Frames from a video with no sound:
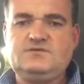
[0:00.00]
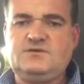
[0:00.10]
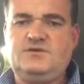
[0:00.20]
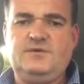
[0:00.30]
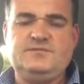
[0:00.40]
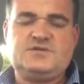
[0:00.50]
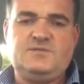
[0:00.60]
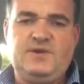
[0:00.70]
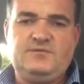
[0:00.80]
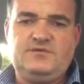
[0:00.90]
So humans
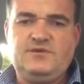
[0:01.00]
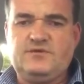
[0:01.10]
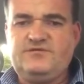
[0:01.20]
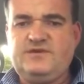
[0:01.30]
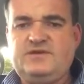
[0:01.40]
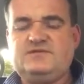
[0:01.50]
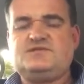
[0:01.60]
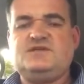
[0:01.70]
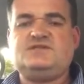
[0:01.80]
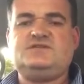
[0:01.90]
compete with Nurofen in the
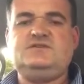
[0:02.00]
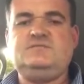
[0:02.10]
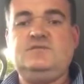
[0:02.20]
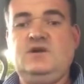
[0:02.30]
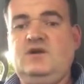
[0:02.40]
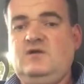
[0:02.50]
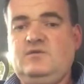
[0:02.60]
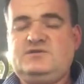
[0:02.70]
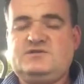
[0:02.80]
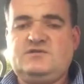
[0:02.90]
system,
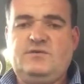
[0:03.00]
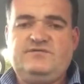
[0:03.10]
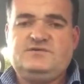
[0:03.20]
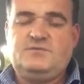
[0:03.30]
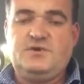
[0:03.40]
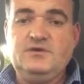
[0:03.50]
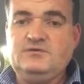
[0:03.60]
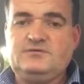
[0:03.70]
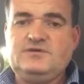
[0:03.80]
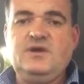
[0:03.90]
which is equivalent to
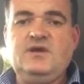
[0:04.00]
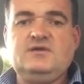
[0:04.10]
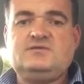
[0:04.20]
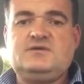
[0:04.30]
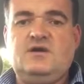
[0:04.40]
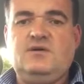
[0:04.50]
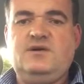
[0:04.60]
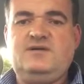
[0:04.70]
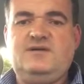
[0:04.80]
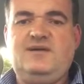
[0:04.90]
Butte. So
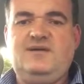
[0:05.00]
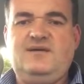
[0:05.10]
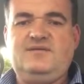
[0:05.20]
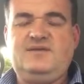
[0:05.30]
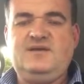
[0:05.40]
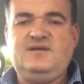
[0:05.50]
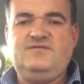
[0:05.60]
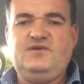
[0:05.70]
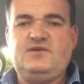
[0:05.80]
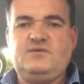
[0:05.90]
I think
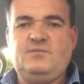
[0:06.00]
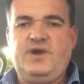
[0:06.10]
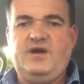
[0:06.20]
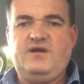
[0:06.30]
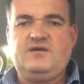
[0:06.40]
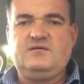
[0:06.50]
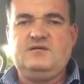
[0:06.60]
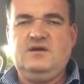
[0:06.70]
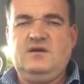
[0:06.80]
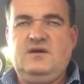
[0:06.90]
if you compare
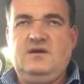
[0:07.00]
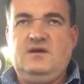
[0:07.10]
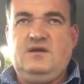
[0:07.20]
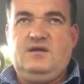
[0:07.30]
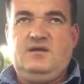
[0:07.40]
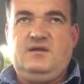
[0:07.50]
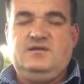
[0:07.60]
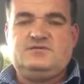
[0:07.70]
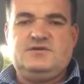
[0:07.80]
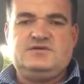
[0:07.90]

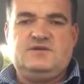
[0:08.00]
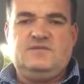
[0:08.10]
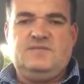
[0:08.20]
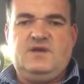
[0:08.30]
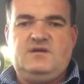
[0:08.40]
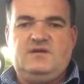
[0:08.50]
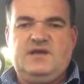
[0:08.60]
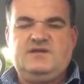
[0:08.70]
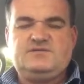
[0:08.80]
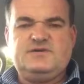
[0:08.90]
injuries,
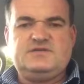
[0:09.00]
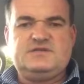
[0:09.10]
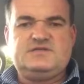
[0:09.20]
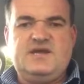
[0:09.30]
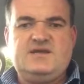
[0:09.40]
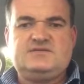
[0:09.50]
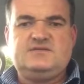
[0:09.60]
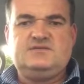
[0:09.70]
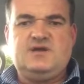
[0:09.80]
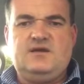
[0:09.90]
like injury success
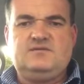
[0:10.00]
and